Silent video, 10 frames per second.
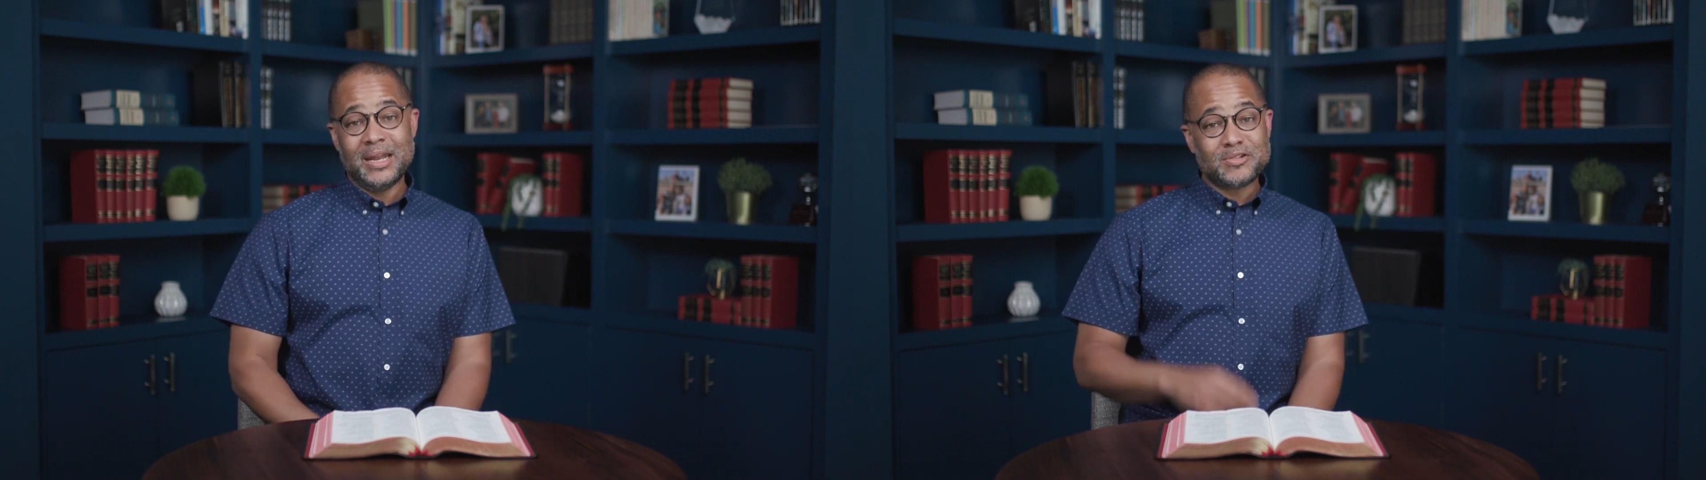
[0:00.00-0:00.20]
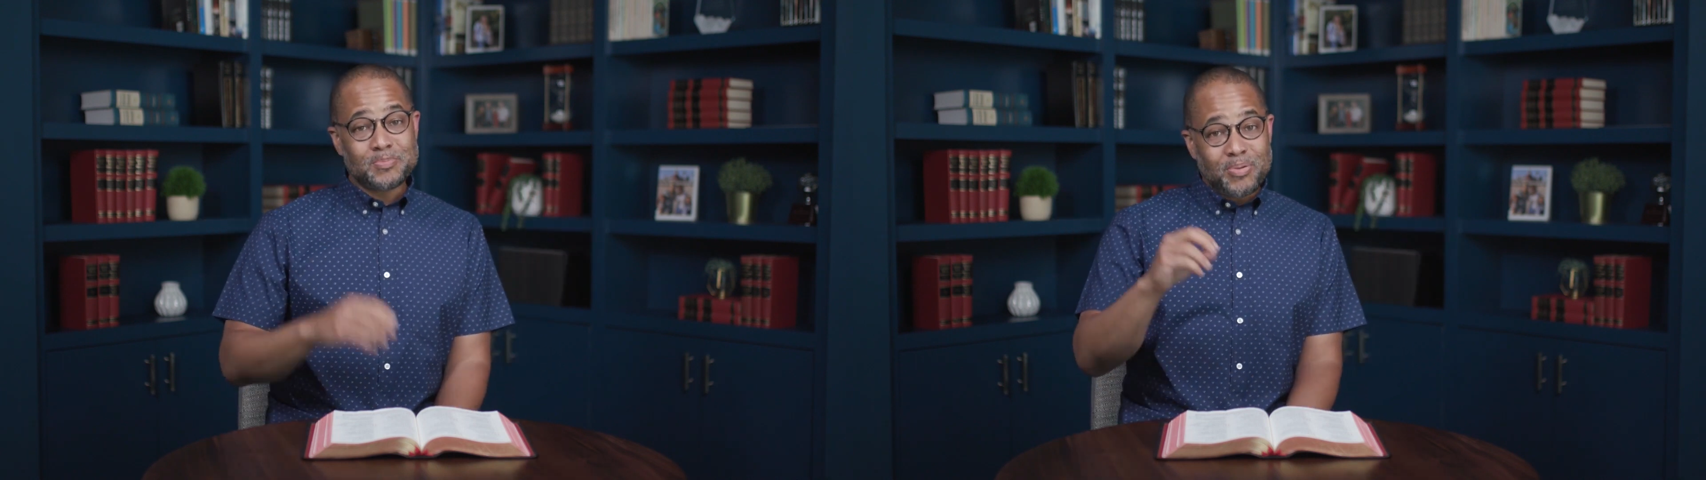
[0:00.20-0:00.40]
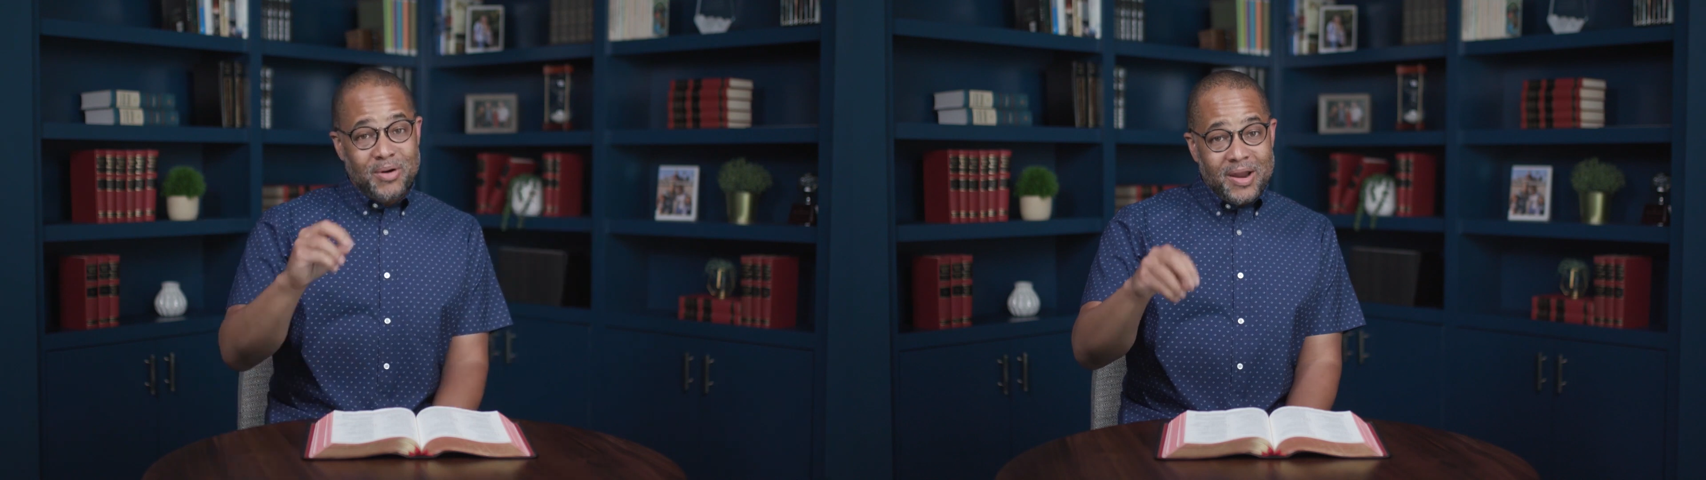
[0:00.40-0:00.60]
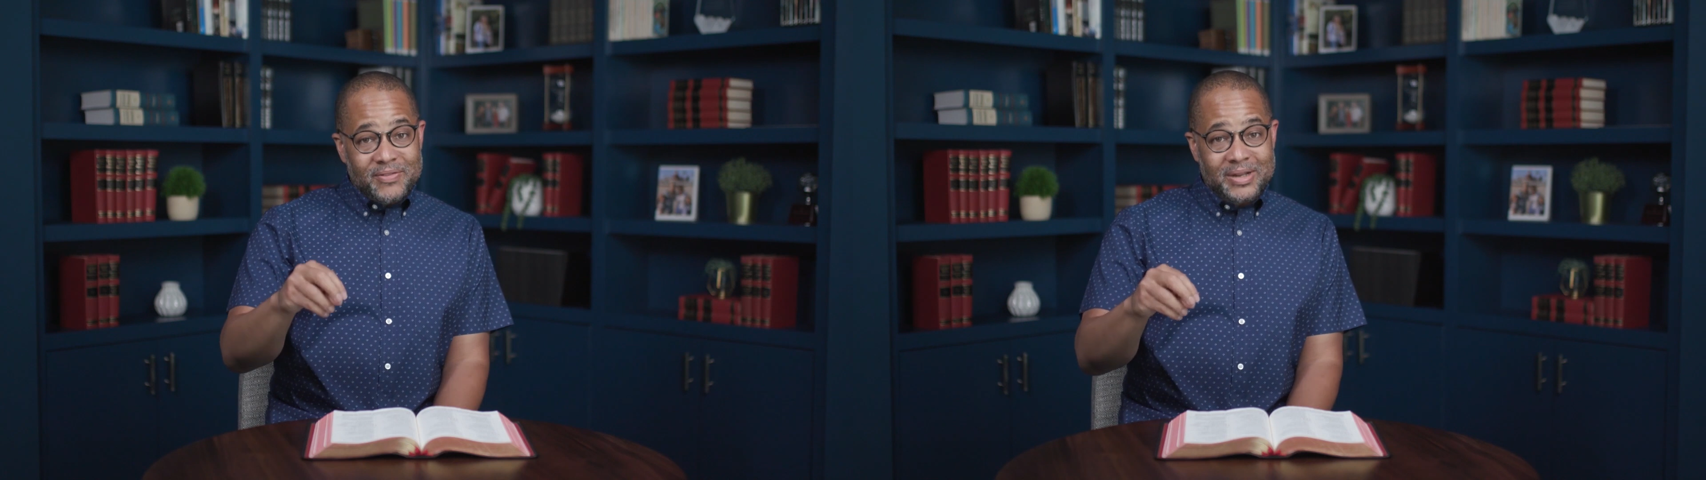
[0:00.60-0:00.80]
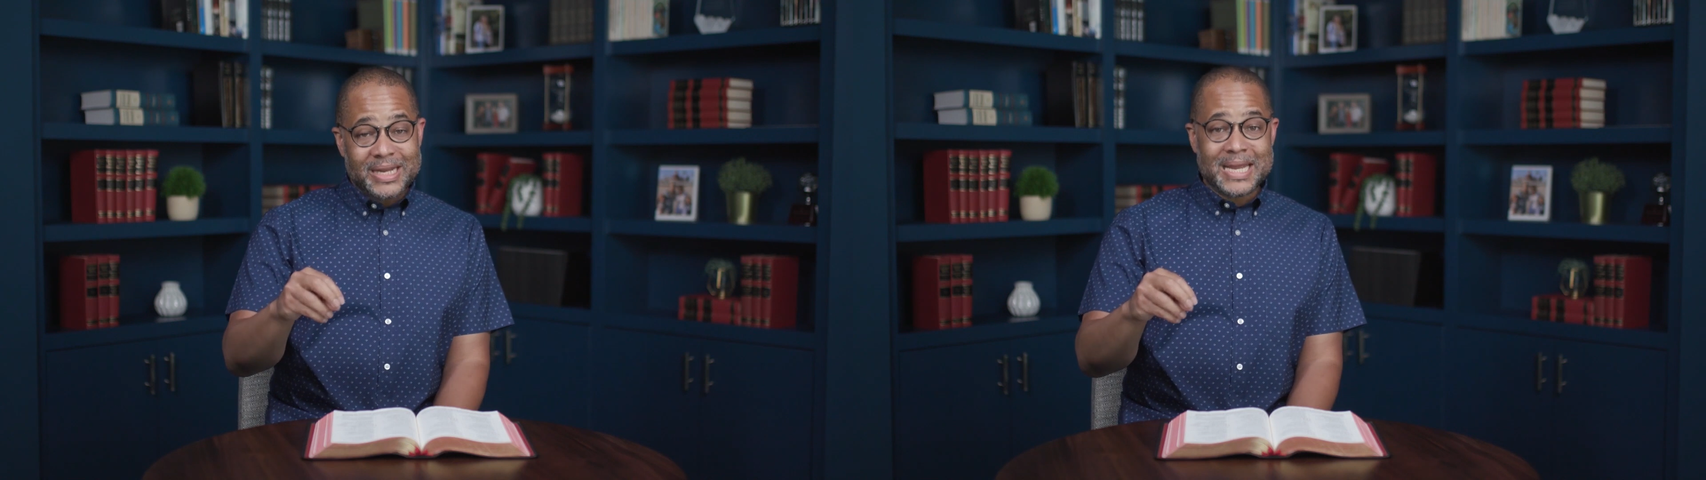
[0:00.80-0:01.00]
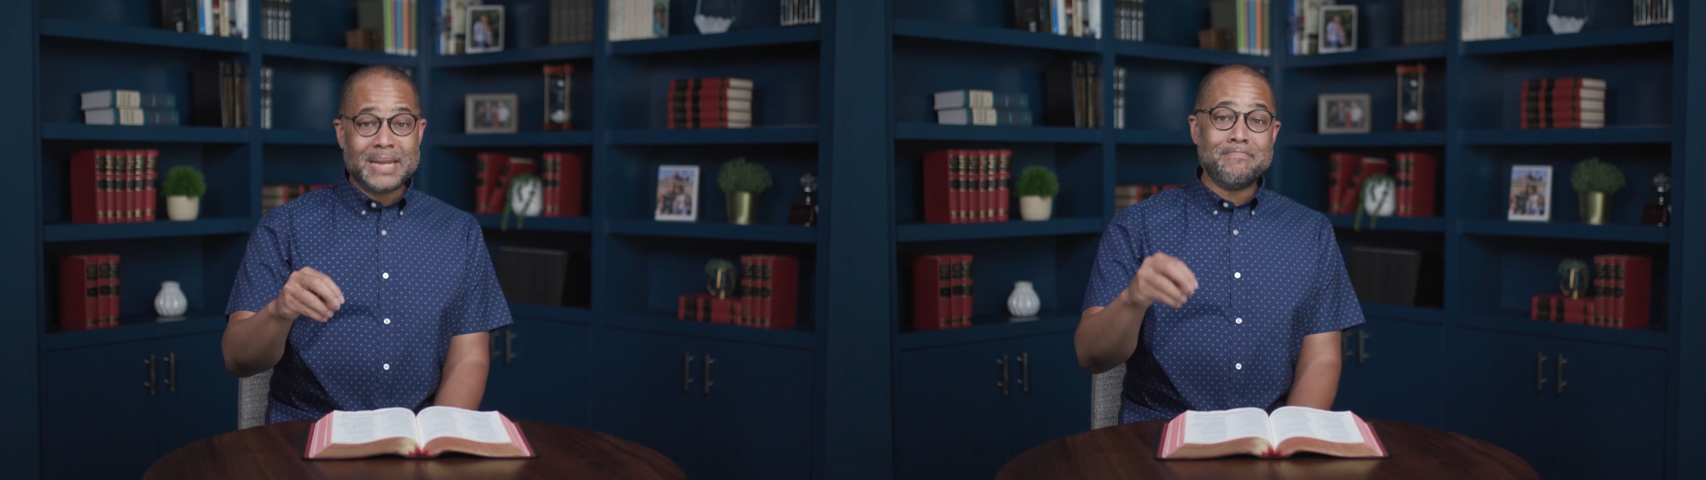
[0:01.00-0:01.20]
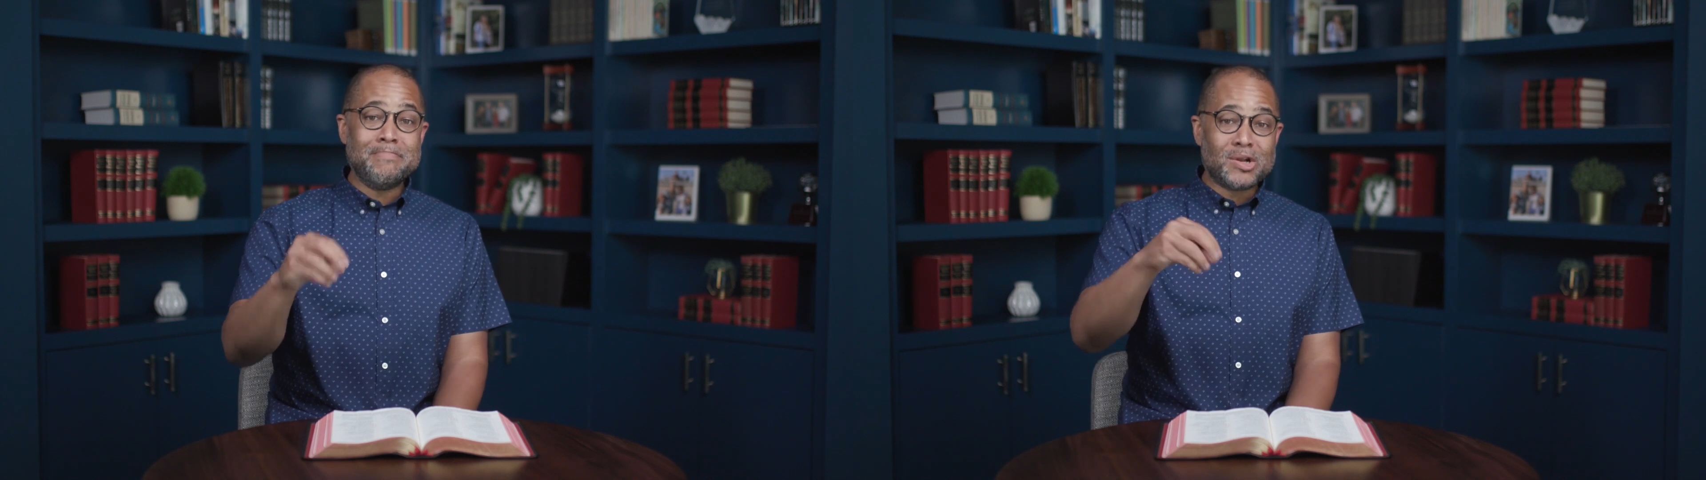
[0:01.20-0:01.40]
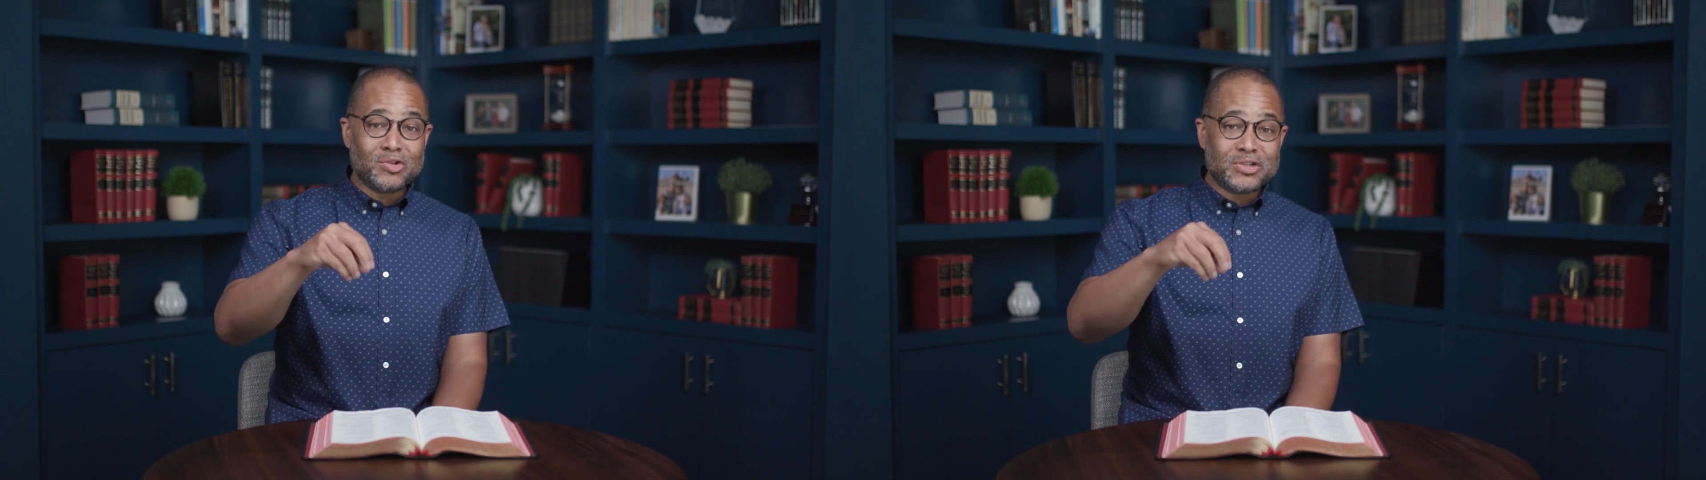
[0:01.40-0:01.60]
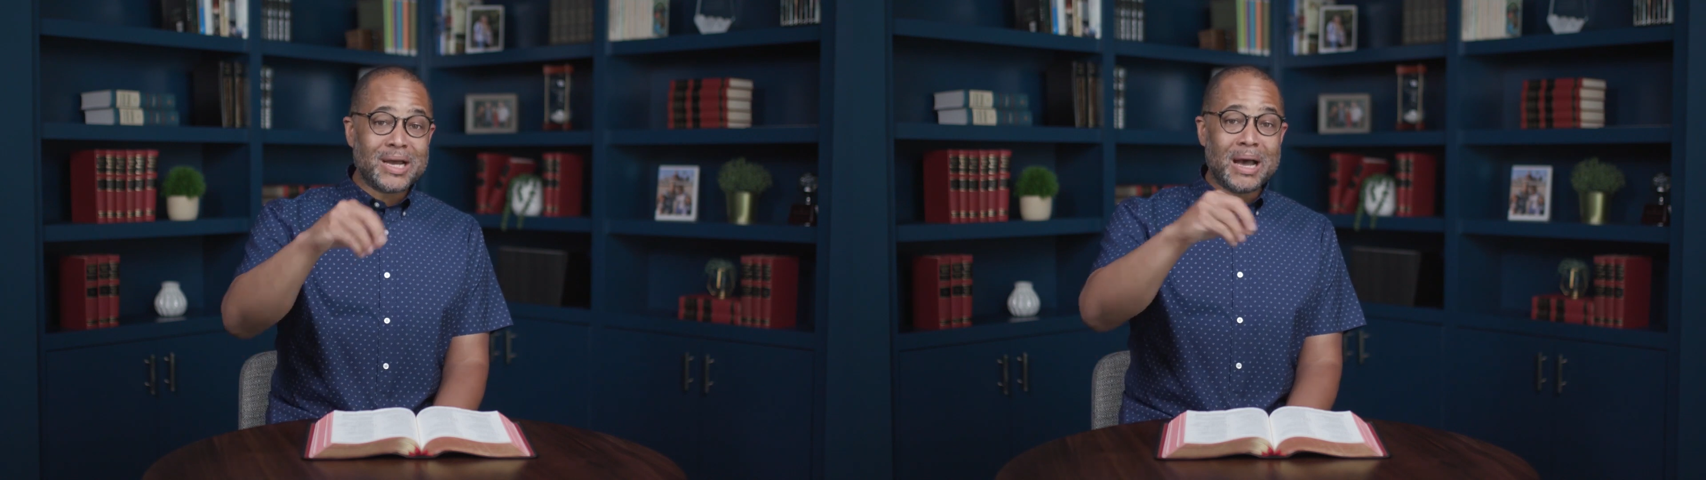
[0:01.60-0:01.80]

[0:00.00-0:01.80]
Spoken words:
and it's prevalent in middle to